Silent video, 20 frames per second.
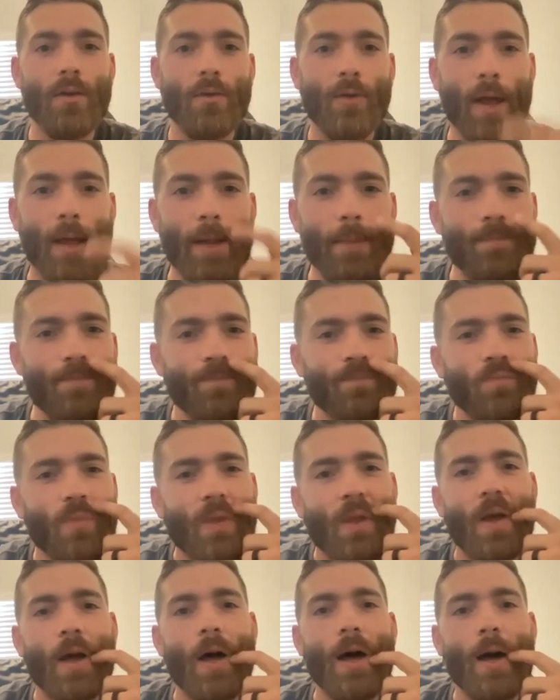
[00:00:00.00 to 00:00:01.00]
right?
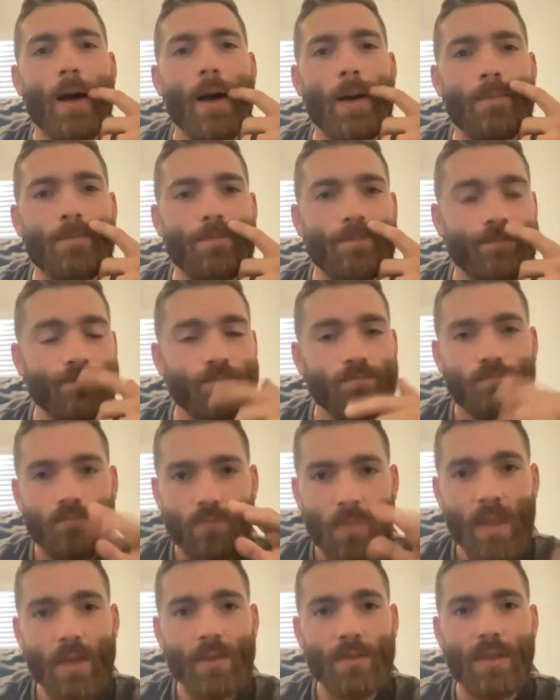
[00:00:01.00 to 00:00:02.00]
Down
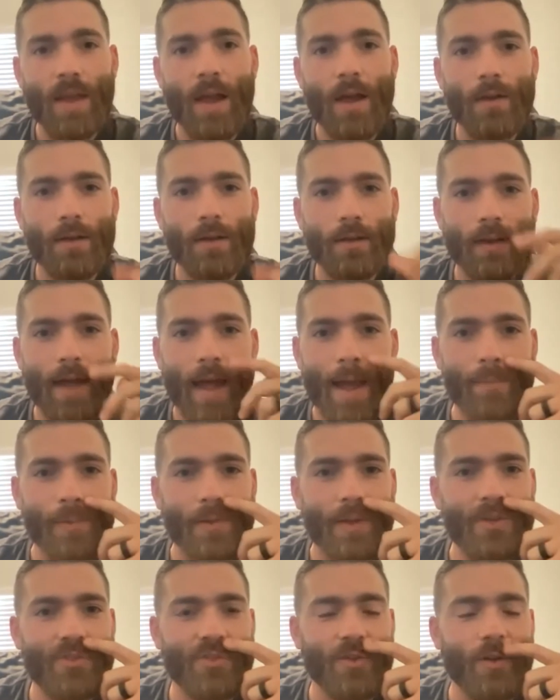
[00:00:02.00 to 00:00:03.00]
into
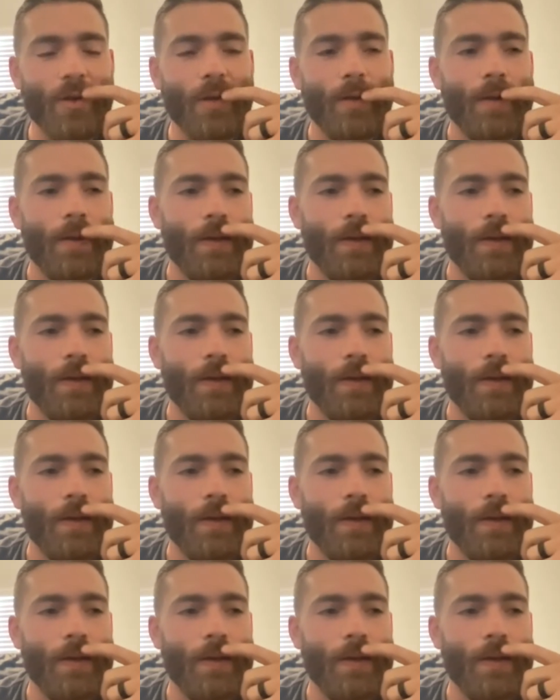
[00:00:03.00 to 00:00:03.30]
Appalachia.